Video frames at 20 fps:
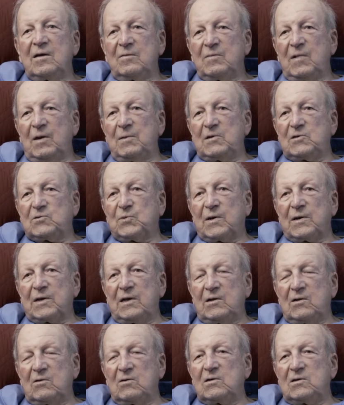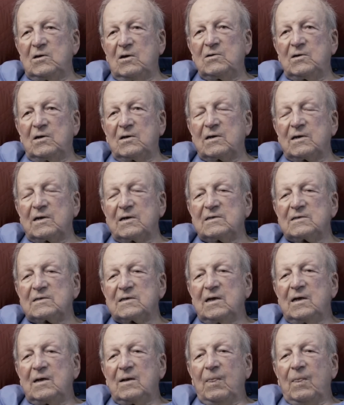maybe 20, young guys,